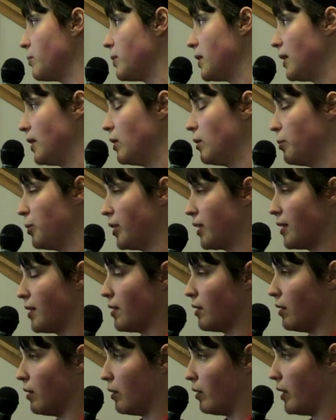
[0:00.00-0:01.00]
something. In the book
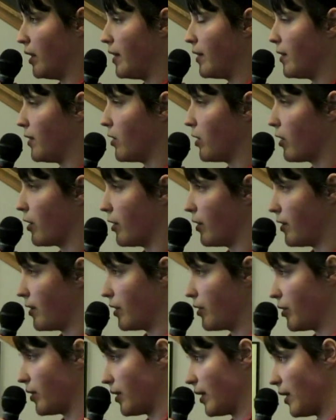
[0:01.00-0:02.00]
it's a little easier because
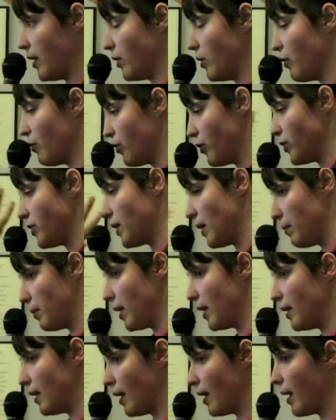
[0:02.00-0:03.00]
there's like the first time
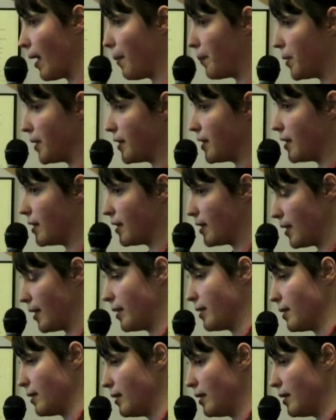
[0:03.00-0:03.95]
that that happens it says